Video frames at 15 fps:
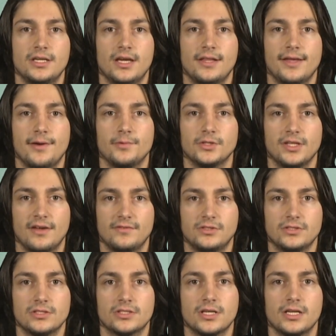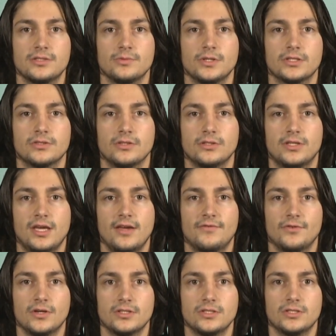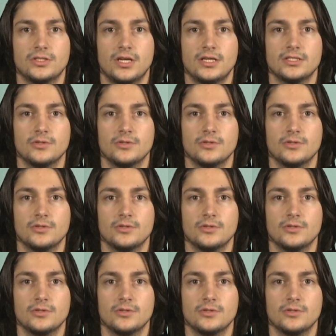and I would love to discuss what it's going to take for us to change